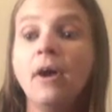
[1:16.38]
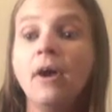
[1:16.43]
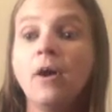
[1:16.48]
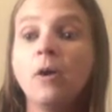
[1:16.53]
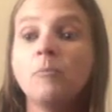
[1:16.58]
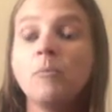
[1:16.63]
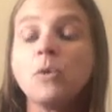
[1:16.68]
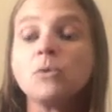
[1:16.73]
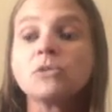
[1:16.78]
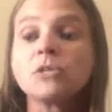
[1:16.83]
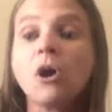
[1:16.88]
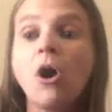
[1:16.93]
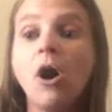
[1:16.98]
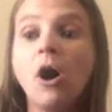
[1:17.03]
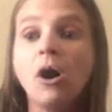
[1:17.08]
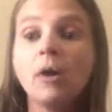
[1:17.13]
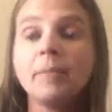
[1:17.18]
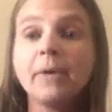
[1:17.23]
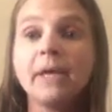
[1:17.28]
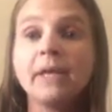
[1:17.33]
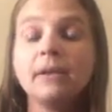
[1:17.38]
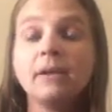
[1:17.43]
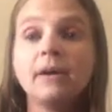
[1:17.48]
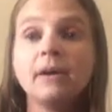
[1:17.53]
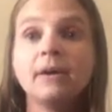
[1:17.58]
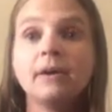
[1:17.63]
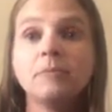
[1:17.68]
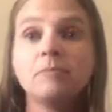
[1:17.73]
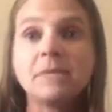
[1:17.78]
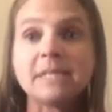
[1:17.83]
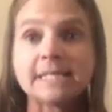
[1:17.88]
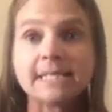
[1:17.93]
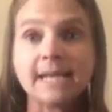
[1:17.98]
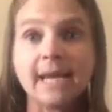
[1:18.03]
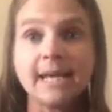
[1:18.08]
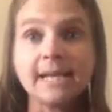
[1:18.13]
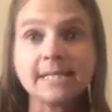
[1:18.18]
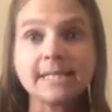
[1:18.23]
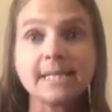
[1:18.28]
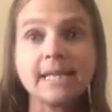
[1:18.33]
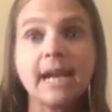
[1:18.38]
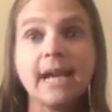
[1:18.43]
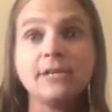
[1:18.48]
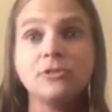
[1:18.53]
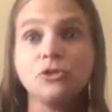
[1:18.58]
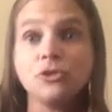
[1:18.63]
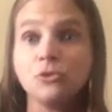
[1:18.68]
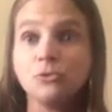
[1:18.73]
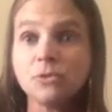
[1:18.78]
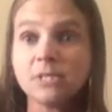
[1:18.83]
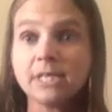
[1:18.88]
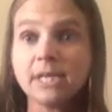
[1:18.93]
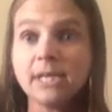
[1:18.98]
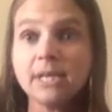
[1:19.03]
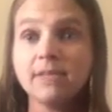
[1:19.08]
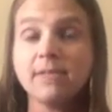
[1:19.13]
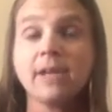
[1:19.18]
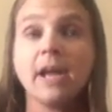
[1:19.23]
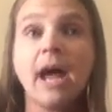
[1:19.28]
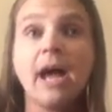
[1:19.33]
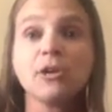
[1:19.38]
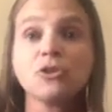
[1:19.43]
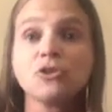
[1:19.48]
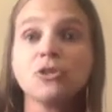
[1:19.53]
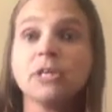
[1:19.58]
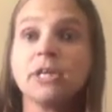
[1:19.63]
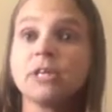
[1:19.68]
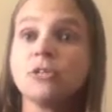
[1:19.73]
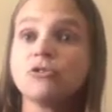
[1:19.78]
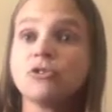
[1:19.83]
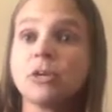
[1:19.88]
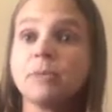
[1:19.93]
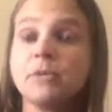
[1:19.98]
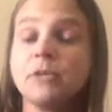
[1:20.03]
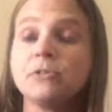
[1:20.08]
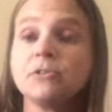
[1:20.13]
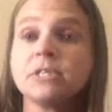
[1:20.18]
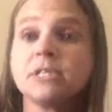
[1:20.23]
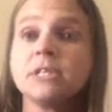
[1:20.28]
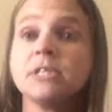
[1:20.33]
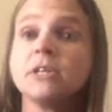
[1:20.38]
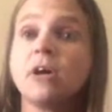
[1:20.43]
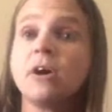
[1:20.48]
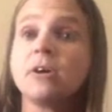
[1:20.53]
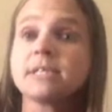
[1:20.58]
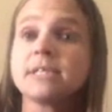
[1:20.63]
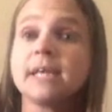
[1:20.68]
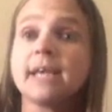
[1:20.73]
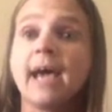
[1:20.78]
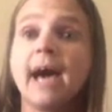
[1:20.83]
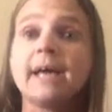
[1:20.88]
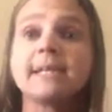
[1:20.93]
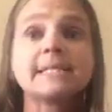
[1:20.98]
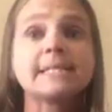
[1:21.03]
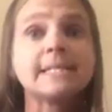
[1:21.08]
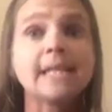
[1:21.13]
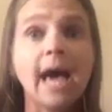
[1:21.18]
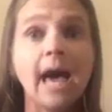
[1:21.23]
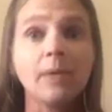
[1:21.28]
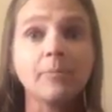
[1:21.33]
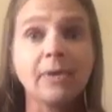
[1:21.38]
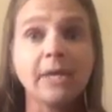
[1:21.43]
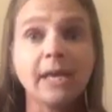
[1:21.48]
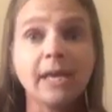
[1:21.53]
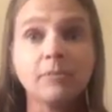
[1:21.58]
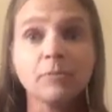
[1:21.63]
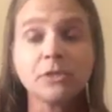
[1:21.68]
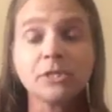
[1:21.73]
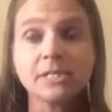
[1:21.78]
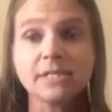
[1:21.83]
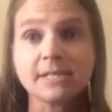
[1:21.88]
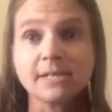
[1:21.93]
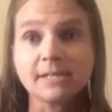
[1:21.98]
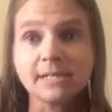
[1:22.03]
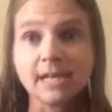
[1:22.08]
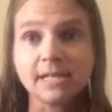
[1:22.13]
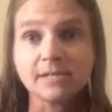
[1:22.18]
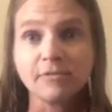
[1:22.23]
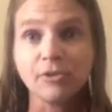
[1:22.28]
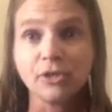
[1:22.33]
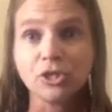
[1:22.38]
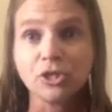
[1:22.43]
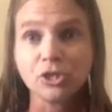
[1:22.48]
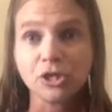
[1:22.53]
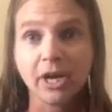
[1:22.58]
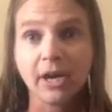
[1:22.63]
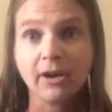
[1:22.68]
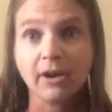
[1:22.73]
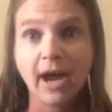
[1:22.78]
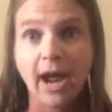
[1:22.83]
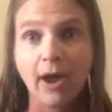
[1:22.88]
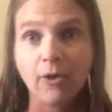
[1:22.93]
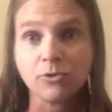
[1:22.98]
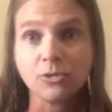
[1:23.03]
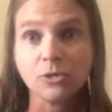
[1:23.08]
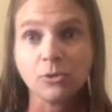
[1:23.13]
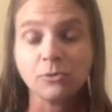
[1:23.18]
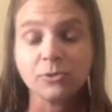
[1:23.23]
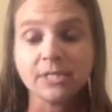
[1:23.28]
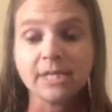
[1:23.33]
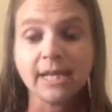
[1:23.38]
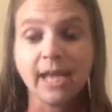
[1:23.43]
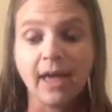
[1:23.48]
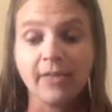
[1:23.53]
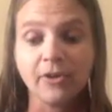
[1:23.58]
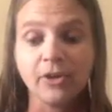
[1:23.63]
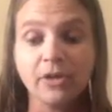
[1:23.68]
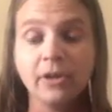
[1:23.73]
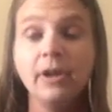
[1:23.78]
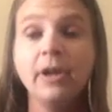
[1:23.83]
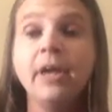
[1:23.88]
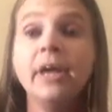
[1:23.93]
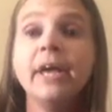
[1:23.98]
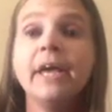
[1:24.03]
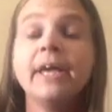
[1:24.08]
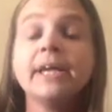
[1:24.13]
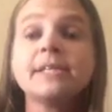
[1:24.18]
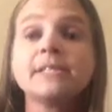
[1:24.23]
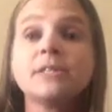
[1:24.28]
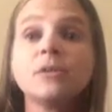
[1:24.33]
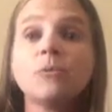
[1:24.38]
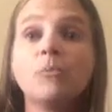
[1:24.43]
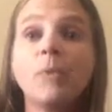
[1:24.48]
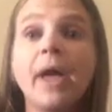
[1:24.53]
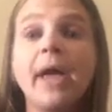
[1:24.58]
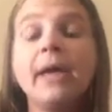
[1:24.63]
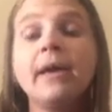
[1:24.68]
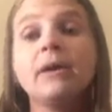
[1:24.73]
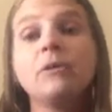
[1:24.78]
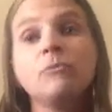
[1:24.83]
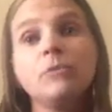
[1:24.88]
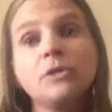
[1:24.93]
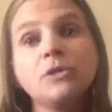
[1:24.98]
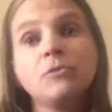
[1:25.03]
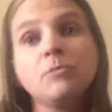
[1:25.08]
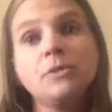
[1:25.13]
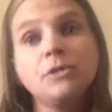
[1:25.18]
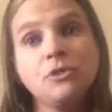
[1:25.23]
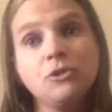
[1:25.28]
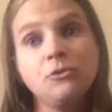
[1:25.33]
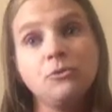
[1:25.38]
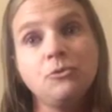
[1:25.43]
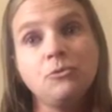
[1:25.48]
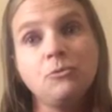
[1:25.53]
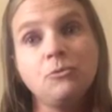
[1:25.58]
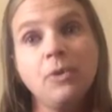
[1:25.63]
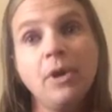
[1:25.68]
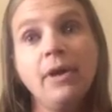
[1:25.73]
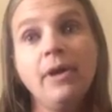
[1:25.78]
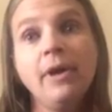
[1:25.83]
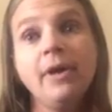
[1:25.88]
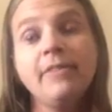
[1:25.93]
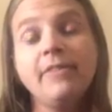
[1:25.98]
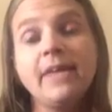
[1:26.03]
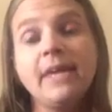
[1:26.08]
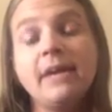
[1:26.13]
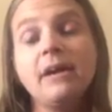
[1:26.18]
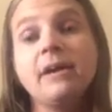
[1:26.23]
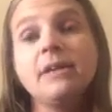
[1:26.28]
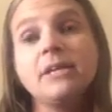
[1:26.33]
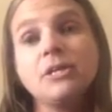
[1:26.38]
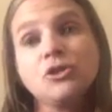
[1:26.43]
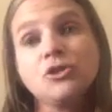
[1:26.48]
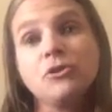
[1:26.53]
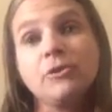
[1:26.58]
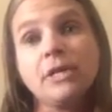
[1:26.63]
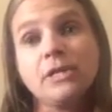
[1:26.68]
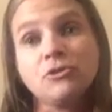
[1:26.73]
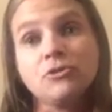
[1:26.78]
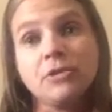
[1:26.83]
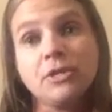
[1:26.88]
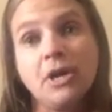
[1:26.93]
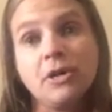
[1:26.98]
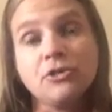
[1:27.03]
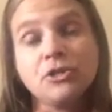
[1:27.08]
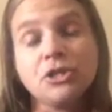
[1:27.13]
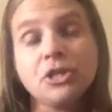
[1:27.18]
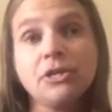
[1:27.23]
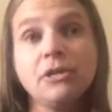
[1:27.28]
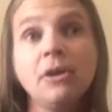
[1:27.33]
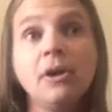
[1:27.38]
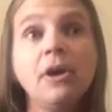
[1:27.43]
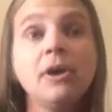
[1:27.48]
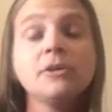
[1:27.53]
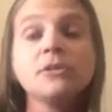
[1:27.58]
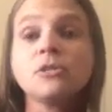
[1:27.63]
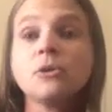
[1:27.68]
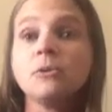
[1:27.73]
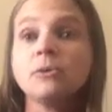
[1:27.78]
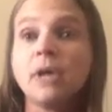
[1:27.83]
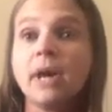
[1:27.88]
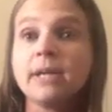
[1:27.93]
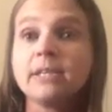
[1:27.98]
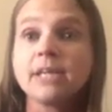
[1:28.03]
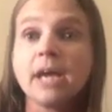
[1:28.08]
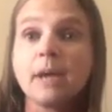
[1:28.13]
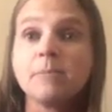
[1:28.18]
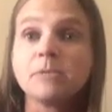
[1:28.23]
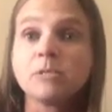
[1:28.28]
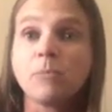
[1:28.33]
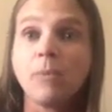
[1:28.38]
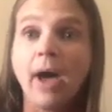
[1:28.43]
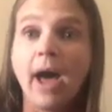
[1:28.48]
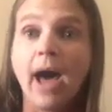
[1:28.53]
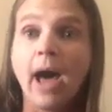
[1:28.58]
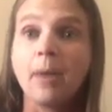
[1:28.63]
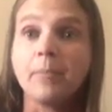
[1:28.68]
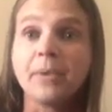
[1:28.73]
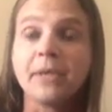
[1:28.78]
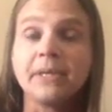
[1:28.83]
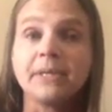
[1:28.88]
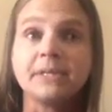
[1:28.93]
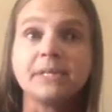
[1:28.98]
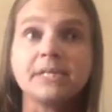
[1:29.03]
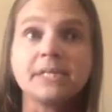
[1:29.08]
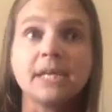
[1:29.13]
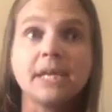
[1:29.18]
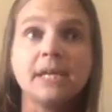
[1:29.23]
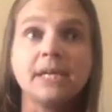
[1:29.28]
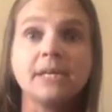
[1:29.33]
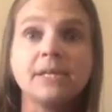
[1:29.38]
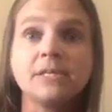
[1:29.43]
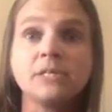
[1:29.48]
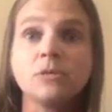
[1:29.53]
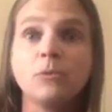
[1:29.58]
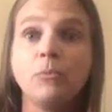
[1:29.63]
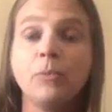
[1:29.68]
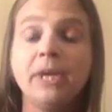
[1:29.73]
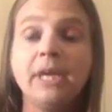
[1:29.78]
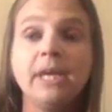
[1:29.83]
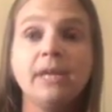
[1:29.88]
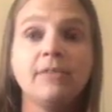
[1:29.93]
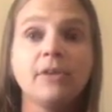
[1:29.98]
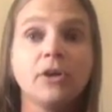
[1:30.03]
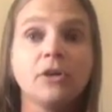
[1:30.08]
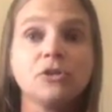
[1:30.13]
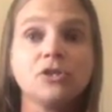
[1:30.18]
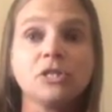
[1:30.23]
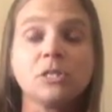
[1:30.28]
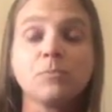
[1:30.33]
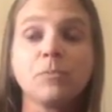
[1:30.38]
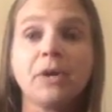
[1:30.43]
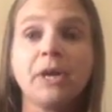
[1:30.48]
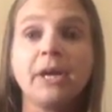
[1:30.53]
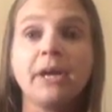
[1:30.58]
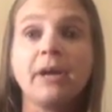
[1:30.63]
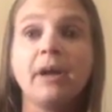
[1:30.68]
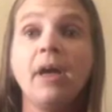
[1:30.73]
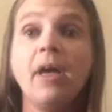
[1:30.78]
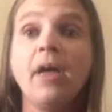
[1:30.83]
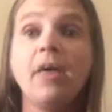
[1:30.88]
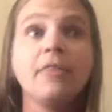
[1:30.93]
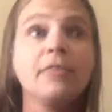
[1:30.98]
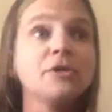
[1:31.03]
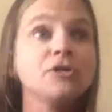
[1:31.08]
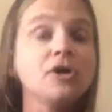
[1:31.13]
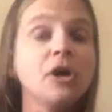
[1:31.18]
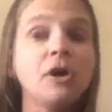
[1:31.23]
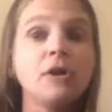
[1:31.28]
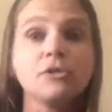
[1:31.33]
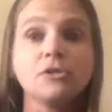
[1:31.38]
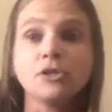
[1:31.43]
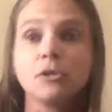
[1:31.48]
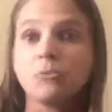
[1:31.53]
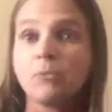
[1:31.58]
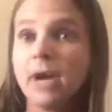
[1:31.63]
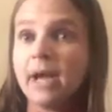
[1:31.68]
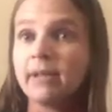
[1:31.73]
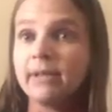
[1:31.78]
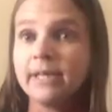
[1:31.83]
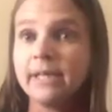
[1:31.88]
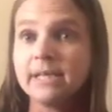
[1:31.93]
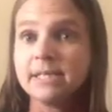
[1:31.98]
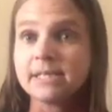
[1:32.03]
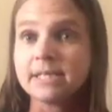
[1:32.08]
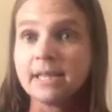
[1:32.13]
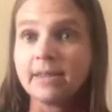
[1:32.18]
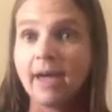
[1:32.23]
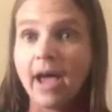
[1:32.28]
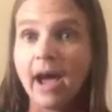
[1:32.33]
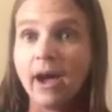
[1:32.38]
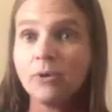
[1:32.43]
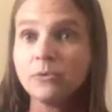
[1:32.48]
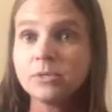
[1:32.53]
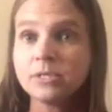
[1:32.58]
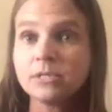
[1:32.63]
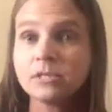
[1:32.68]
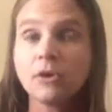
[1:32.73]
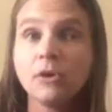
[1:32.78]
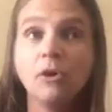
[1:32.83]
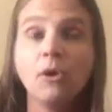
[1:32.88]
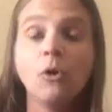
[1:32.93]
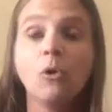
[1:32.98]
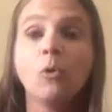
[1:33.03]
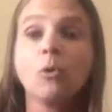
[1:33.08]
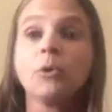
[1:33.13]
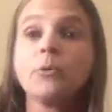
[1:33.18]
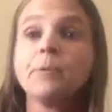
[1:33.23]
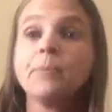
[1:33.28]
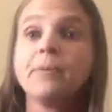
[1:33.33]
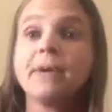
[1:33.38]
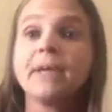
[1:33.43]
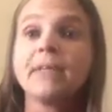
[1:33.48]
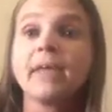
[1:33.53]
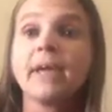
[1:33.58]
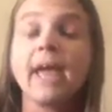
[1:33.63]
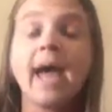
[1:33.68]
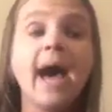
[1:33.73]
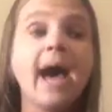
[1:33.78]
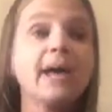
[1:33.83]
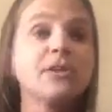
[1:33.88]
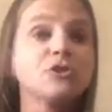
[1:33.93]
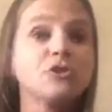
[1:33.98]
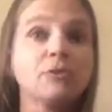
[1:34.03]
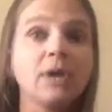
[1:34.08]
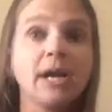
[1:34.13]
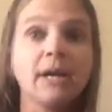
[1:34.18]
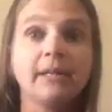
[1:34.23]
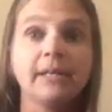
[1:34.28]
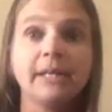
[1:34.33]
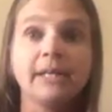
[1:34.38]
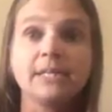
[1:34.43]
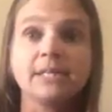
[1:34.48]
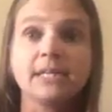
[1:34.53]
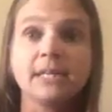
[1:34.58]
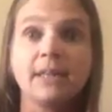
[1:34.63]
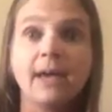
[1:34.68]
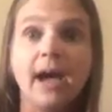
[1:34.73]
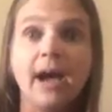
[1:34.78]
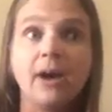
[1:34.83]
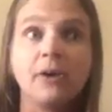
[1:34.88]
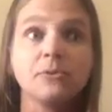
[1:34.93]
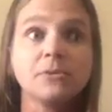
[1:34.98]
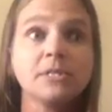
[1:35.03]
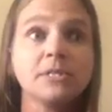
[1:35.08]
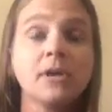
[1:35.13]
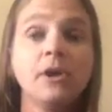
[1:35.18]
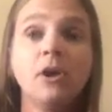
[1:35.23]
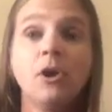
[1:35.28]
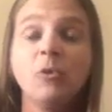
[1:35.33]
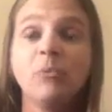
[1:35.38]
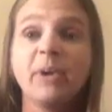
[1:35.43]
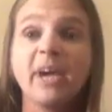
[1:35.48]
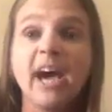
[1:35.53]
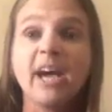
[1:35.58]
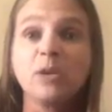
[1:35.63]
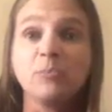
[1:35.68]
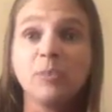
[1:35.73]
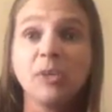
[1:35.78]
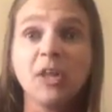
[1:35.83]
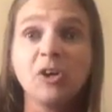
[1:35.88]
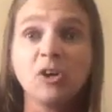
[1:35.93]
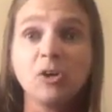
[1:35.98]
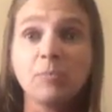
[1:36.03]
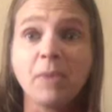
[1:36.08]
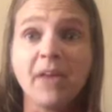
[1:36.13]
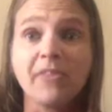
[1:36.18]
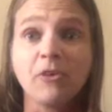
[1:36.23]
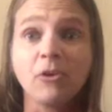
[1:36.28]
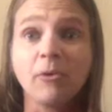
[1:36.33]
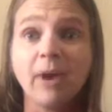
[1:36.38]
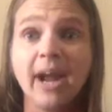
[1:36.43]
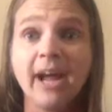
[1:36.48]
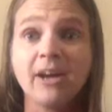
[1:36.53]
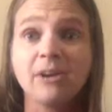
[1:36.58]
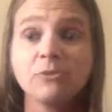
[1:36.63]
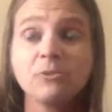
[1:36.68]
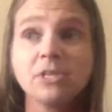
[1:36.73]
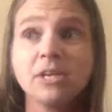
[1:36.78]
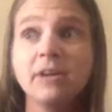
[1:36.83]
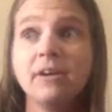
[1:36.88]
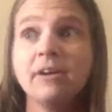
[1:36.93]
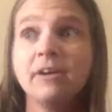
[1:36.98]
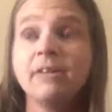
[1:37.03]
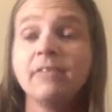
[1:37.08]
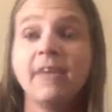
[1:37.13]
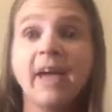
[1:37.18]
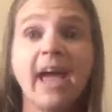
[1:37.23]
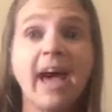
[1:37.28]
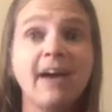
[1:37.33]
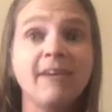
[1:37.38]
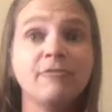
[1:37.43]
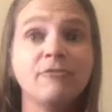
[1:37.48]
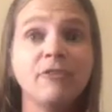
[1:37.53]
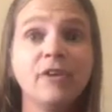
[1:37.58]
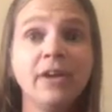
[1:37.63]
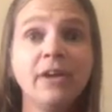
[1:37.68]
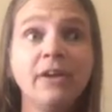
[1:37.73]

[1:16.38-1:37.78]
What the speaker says: most common mistakes that I do see that actually contributes to dogs and cats not being able to successfully share a household together is the way in which we do the initial introduction. So a lot of times what happens is we either just bring the dog directly into the house, or we bring the cat directly into the house. We kind of plunk them on the ground. They have